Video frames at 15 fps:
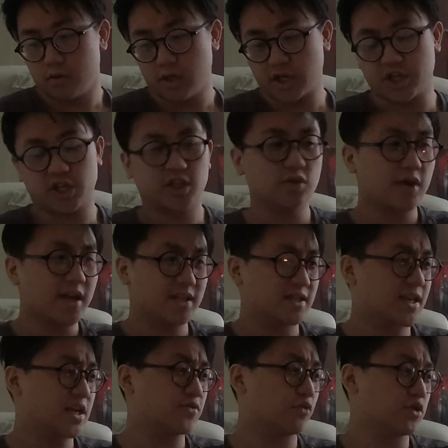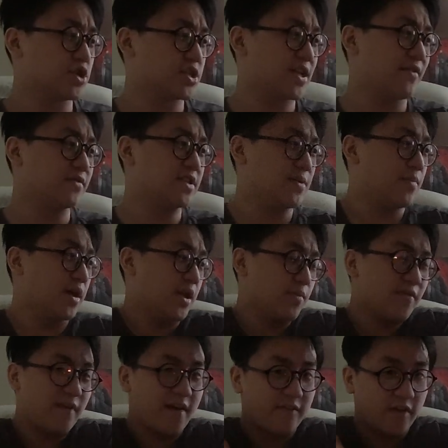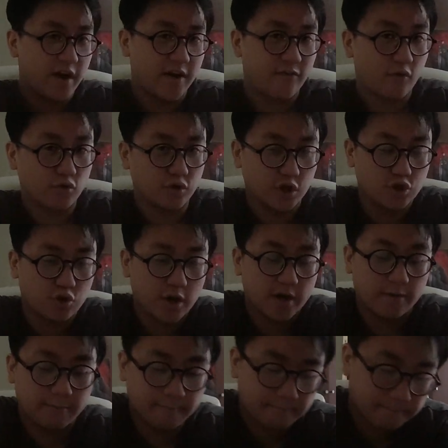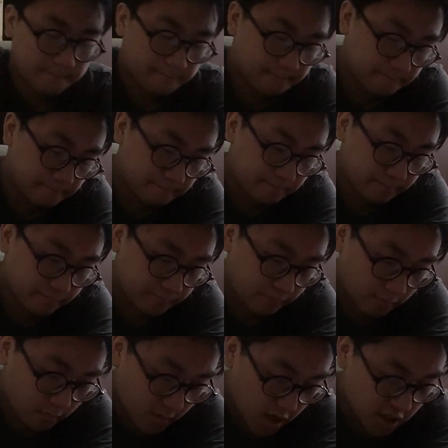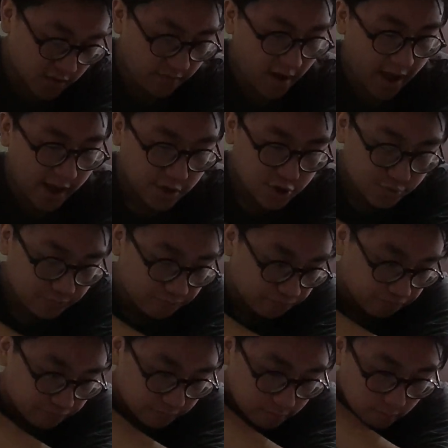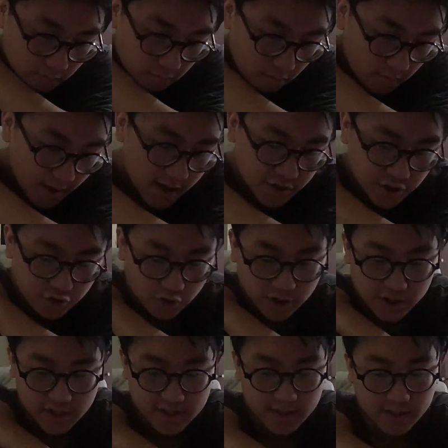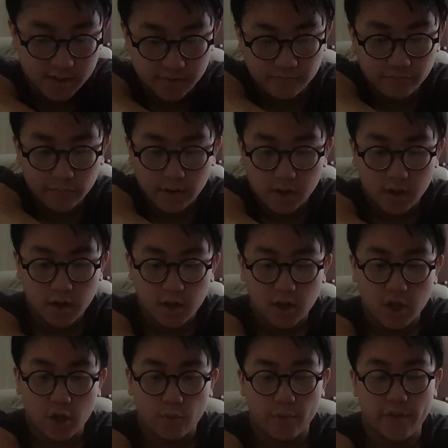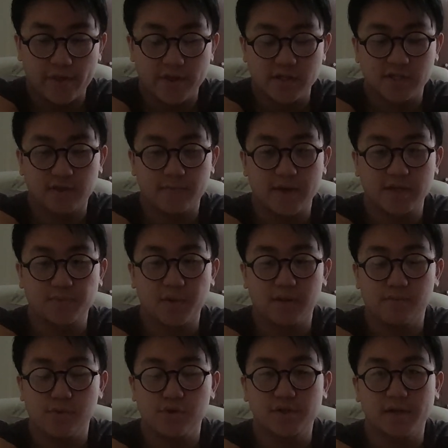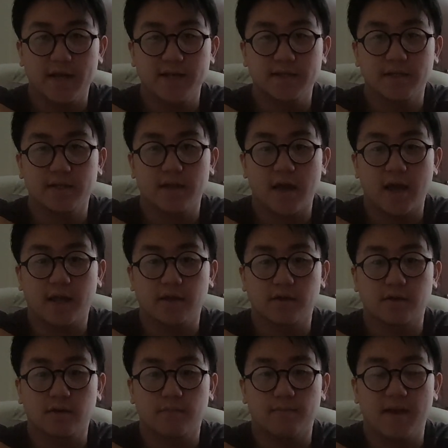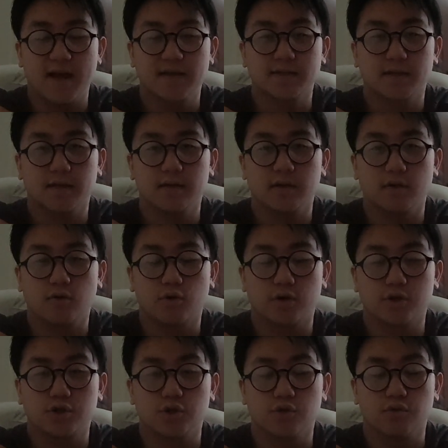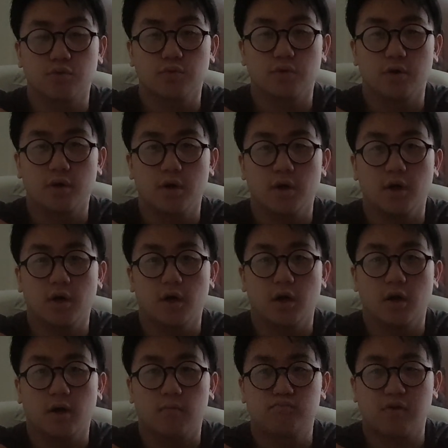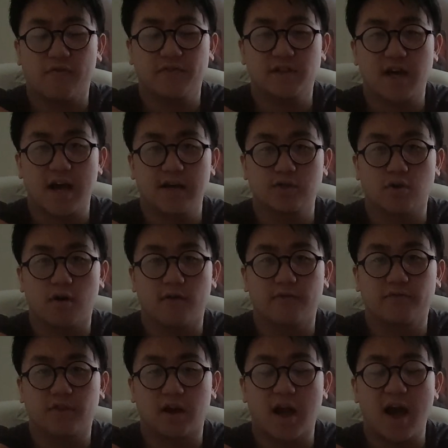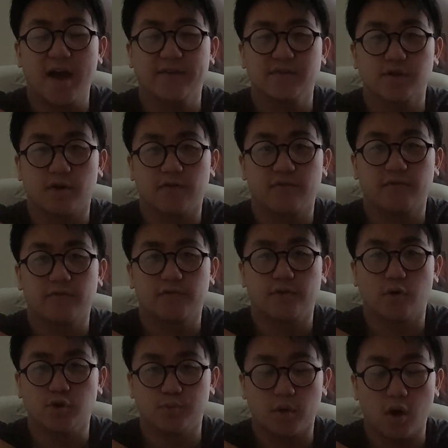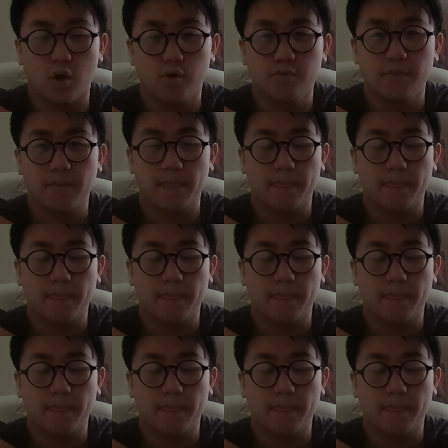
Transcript: Like, she still gets successful. She's 70, but it'd be very, very difficult to enjoy it because of her age. And she trusts the system, where the system has been mutilated and molested in order to profitize off the lives of those below.